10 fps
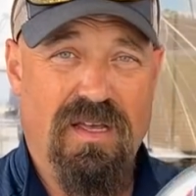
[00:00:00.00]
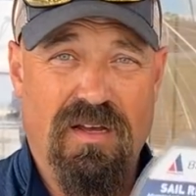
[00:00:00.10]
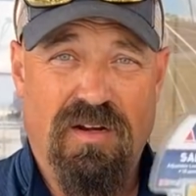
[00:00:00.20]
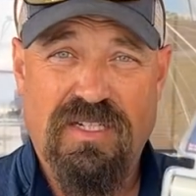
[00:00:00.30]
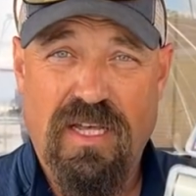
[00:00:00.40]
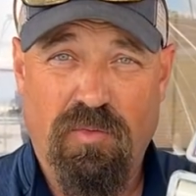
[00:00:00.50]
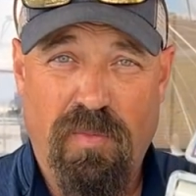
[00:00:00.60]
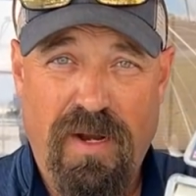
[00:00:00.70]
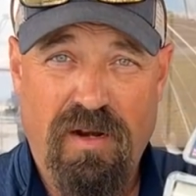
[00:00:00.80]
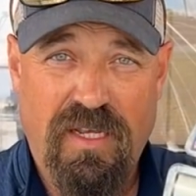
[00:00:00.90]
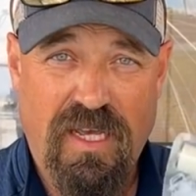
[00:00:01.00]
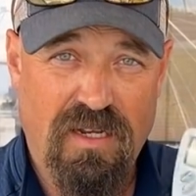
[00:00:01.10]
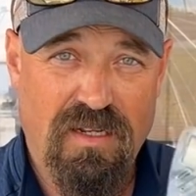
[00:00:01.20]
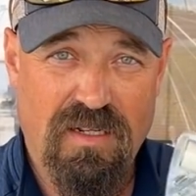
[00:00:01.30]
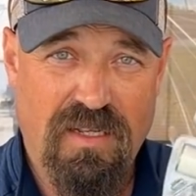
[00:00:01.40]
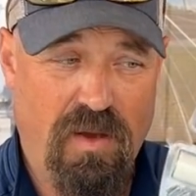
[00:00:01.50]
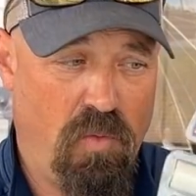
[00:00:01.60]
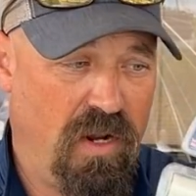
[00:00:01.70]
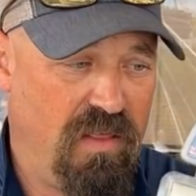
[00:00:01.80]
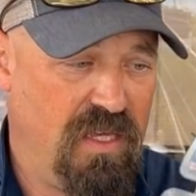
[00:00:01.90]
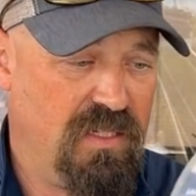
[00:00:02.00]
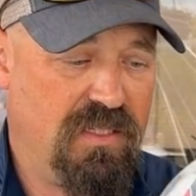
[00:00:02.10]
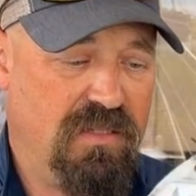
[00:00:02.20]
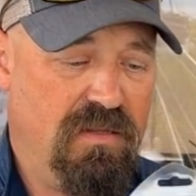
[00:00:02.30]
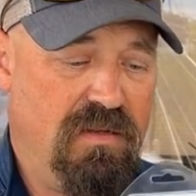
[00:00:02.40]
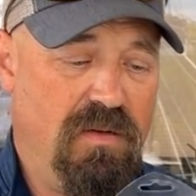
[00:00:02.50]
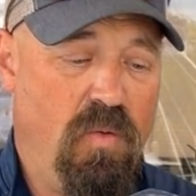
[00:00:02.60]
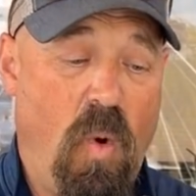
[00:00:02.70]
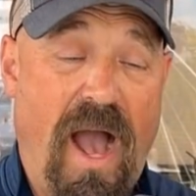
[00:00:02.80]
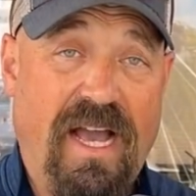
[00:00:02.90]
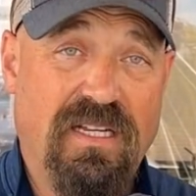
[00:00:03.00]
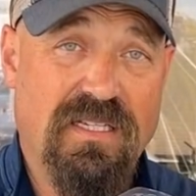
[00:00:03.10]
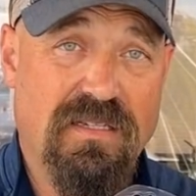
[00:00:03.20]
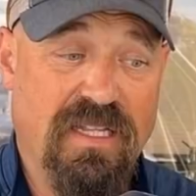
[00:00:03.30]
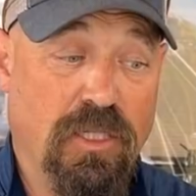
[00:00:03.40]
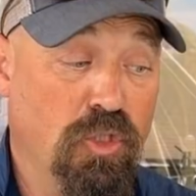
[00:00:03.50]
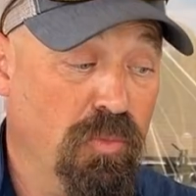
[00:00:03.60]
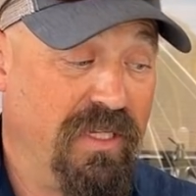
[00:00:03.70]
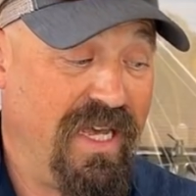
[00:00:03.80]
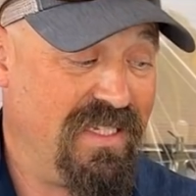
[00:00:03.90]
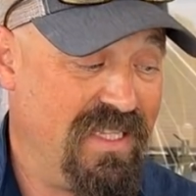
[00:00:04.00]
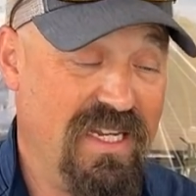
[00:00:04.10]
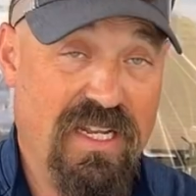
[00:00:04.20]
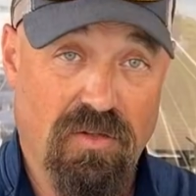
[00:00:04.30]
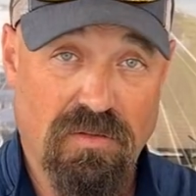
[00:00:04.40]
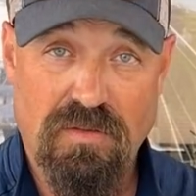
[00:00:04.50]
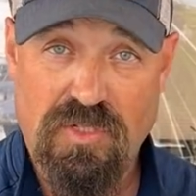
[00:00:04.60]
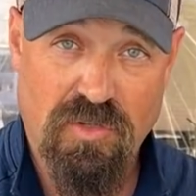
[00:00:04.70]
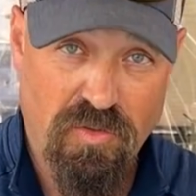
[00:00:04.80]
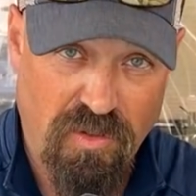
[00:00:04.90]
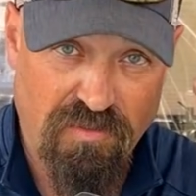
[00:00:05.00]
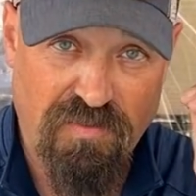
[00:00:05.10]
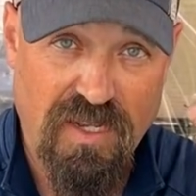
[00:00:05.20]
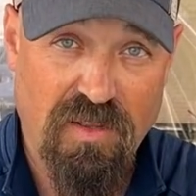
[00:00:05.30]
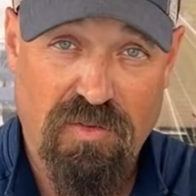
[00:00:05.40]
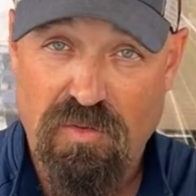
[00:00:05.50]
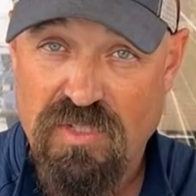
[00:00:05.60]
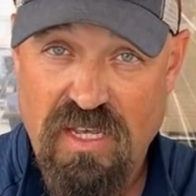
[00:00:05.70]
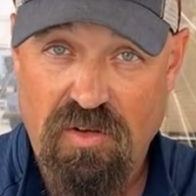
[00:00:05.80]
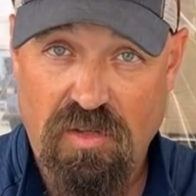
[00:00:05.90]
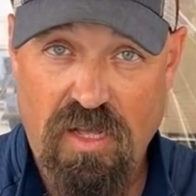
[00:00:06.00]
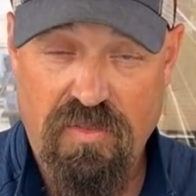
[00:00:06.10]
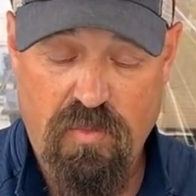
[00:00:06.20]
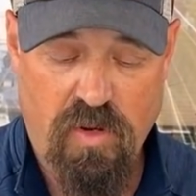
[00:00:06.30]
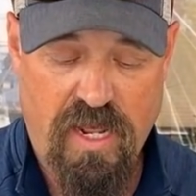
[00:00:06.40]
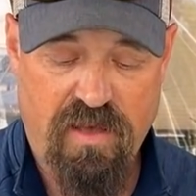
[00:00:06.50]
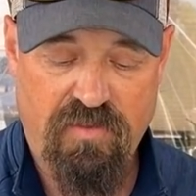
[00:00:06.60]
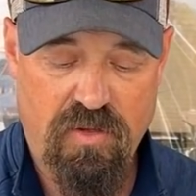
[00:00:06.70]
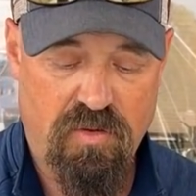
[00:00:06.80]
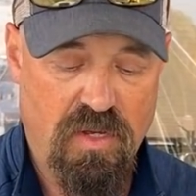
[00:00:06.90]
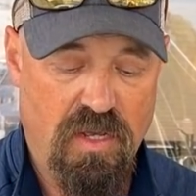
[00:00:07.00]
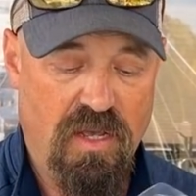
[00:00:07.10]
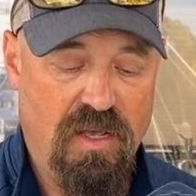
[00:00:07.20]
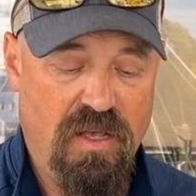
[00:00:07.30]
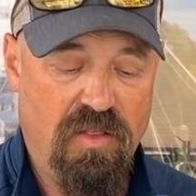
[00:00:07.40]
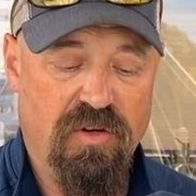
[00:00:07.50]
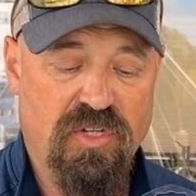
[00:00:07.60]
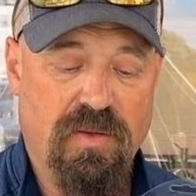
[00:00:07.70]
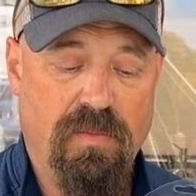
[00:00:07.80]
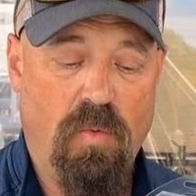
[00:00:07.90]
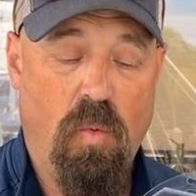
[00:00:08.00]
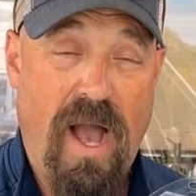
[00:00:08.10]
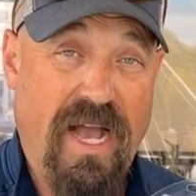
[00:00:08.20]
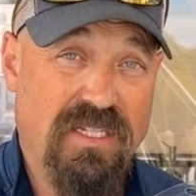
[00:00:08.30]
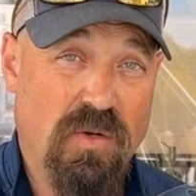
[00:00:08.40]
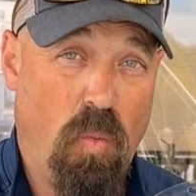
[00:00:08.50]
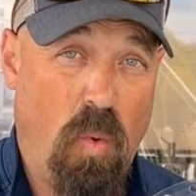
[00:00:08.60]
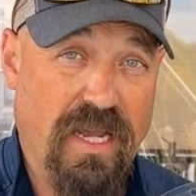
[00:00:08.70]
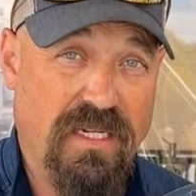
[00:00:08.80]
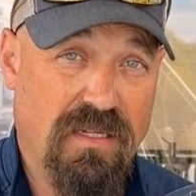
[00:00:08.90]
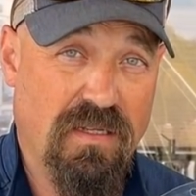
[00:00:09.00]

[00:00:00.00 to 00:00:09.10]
or sail repair kit. Get one of these. Wax that lubricates the needle so you can feed it through sailcloth and what have you. There's some waxed white